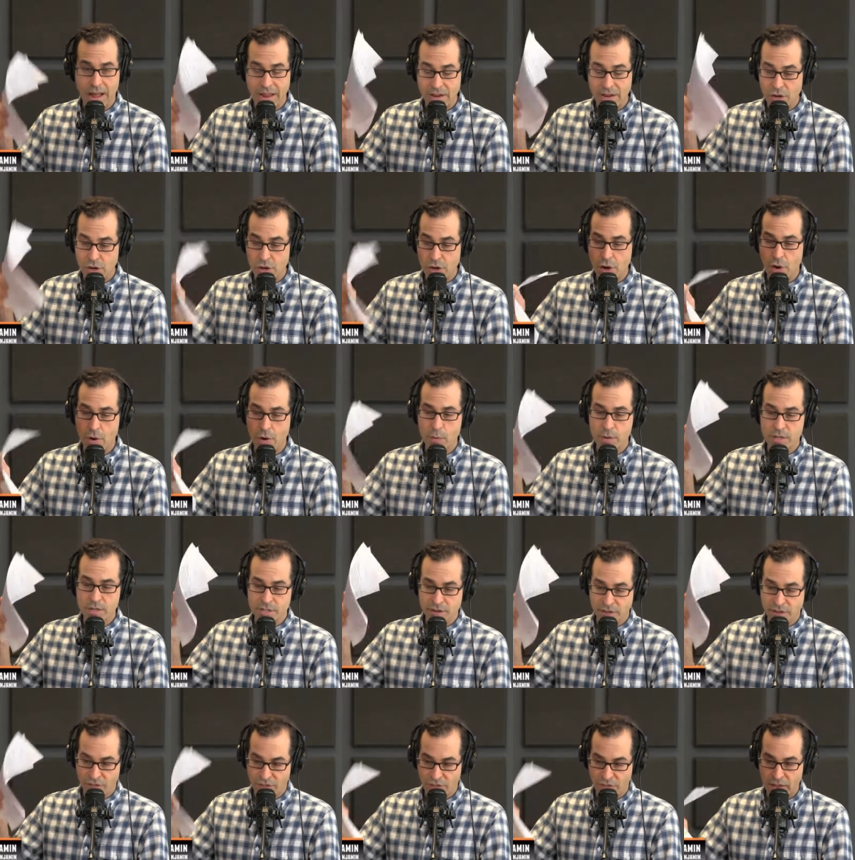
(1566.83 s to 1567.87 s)
I know
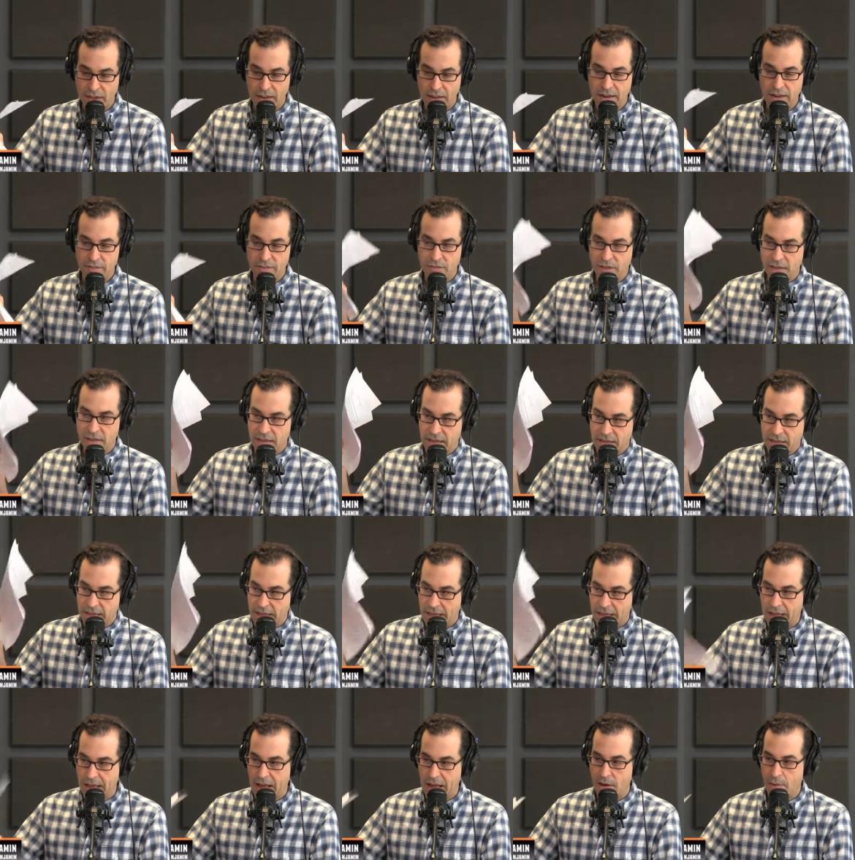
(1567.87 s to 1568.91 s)
definitively
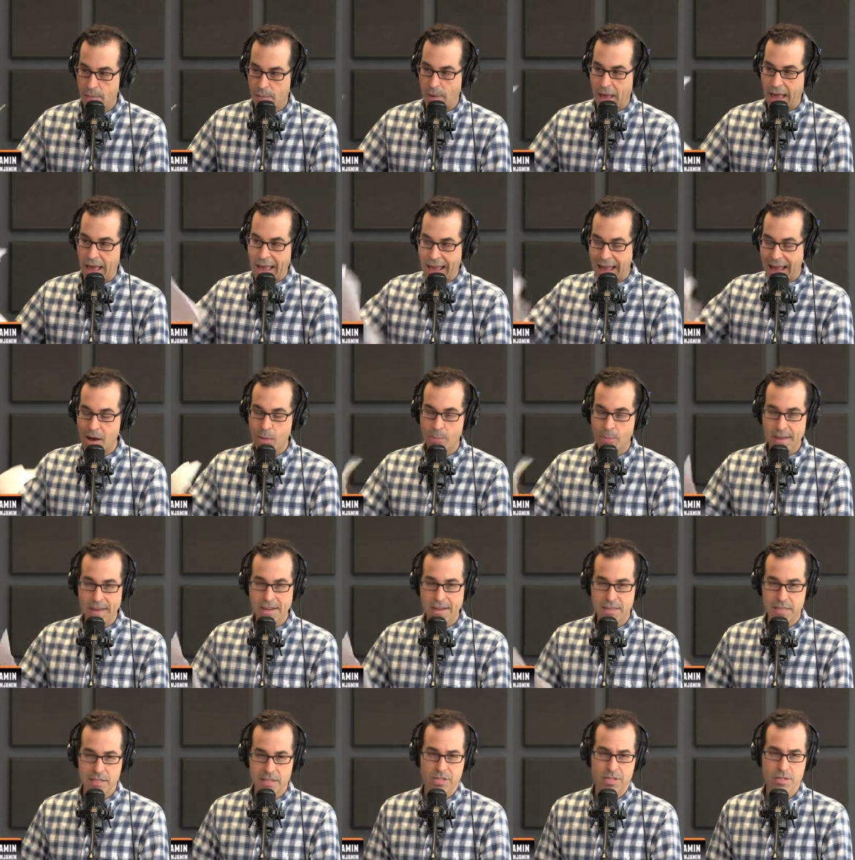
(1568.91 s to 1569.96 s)
how
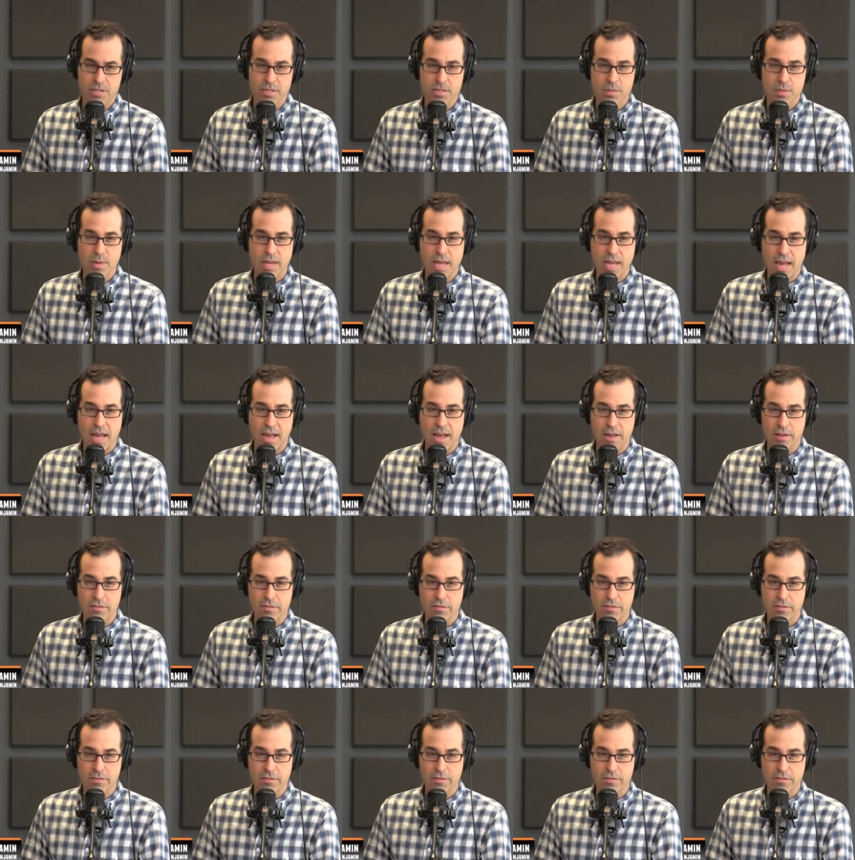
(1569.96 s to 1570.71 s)
many listeners we have.